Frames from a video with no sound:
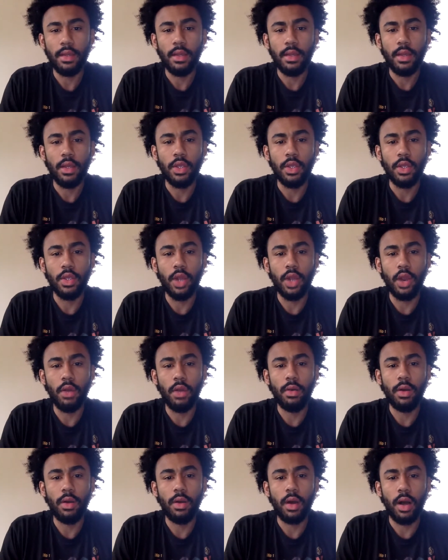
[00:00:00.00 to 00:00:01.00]
You
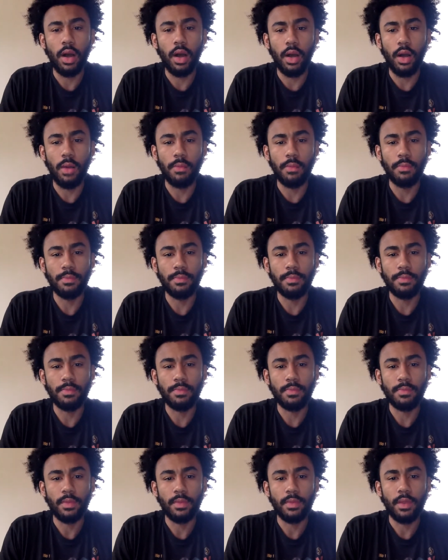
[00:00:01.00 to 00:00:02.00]
know,
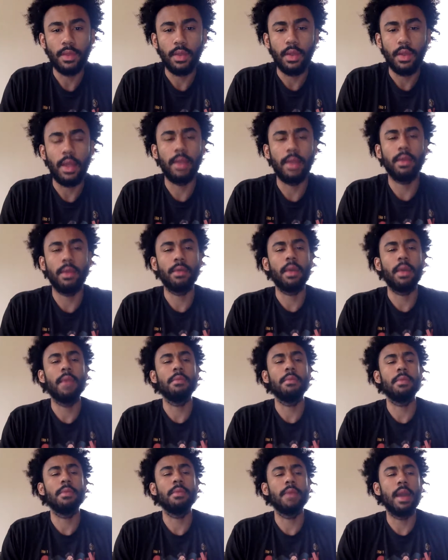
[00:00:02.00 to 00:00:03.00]

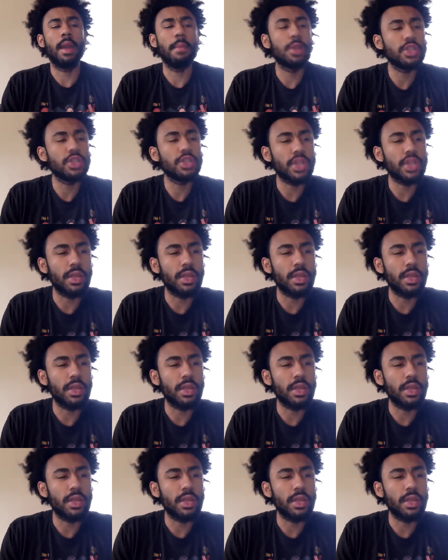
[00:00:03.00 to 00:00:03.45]
at Michigan,